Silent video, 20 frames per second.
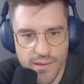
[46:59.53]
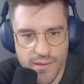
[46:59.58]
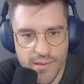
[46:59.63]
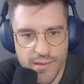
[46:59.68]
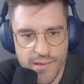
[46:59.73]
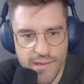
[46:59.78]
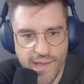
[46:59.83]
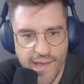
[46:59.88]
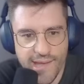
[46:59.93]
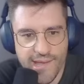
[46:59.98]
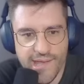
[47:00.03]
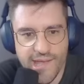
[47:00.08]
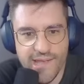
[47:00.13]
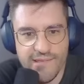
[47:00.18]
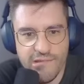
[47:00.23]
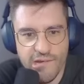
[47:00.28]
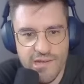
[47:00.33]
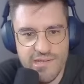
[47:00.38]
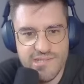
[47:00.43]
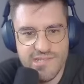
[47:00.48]
Yeah,
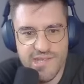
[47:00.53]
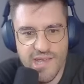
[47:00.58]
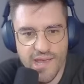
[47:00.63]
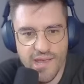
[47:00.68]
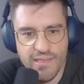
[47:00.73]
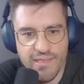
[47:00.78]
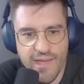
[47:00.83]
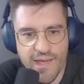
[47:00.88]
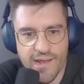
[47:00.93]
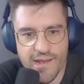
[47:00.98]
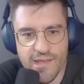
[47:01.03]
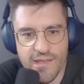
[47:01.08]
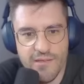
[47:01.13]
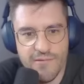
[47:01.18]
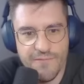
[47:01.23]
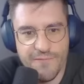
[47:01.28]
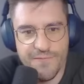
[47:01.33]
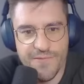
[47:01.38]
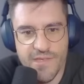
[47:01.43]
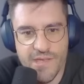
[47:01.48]
Kindra is saying that
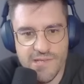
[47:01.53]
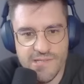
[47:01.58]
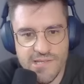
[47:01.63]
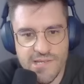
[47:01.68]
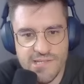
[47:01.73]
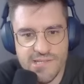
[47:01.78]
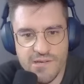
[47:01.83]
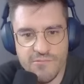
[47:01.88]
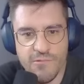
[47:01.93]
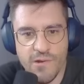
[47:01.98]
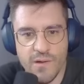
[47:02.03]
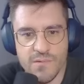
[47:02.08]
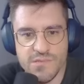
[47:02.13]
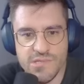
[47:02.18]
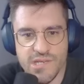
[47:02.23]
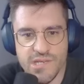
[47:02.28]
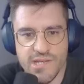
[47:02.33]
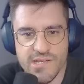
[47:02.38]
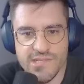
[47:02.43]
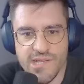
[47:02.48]
if this is a route
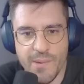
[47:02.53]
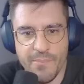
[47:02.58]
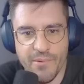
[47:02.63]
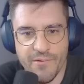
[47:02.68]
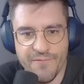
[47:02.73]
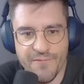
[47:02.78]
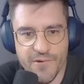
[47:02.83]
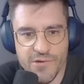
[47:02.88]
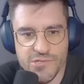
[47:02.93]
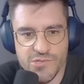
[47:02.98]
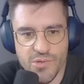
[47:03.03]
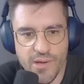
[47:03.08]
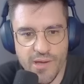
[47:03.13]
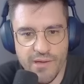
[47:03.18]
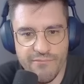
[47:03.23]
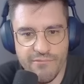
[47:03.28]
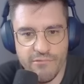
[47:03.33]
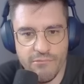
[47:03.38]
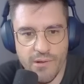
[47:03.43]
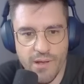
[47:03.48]
test, I prefer to
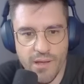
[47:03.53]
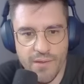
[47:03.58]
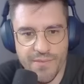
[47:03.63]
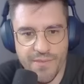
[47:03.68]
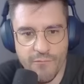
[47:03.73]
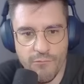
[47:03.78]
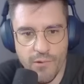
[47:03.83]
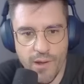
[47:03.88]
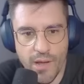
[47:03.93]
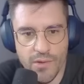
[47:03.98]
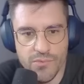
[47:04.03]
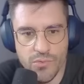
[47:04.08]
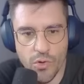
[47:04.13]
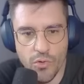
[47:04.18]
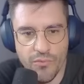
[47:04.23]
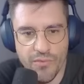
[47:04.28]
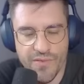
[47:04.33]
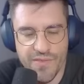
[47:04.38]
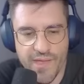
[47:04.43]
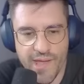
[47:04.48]
have the route
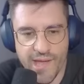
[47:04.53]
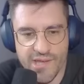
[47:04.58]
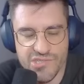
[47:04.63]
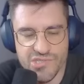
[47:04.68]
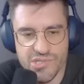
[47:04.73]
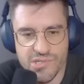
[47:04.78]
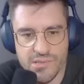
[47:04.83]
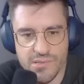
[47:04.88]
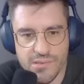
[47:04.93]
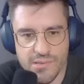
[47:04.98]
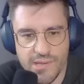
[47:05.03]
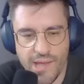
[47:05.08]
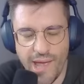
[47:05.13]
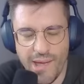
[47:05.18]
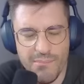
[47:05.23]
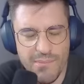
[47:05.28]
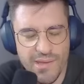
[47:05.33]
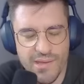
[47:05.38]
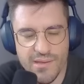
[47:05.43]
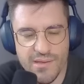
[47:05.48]
over the action.
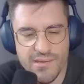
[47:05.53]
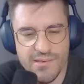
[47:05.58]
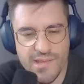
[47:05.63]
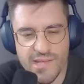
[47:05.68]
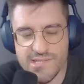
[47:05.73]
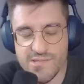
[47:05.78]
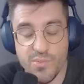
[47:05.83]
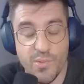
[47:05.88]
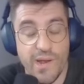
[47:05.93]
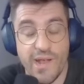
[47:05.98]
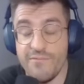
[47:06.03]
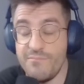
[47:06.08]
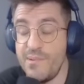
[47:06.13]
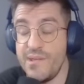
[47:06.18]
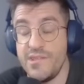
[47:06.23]
Yeah, I mean, that's what I've been